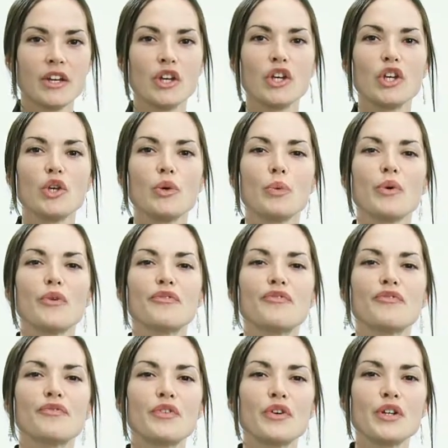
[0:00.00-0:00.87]
you will
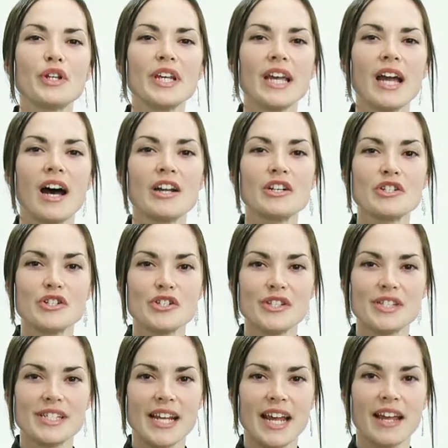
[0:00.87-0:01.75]
fully
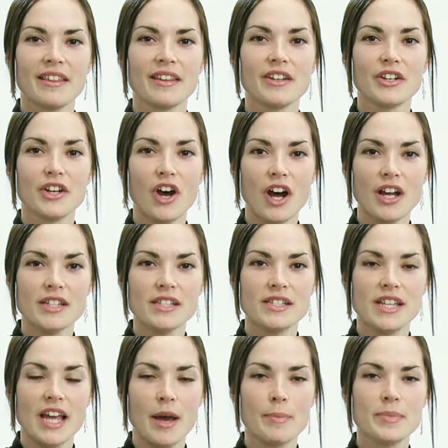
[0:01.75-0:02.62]
understand the
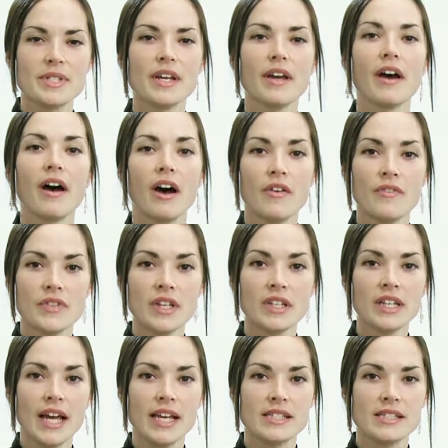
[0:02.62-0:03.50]
concept of the
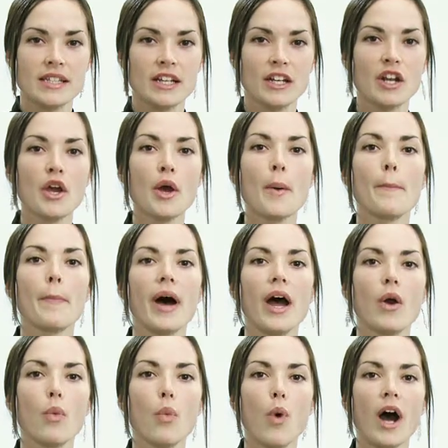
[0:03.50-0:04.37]
lesson
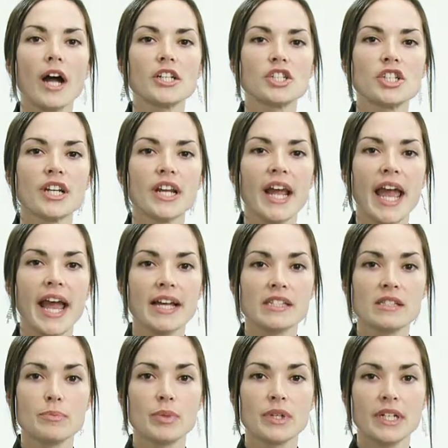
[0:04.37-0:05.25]
by watching
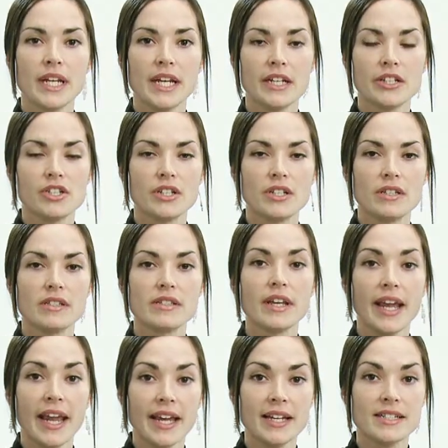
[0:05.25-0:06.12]
explanations
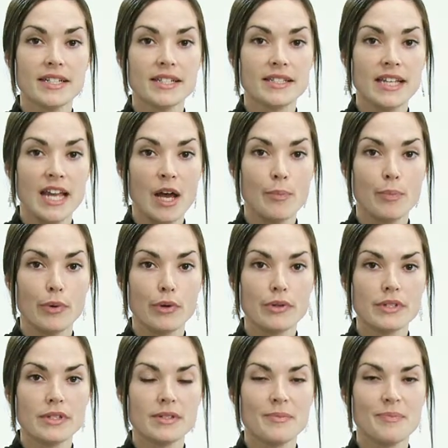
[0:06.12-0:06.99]
and
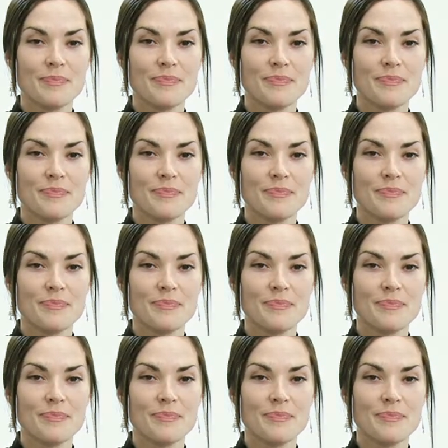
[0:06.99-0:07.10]
examples.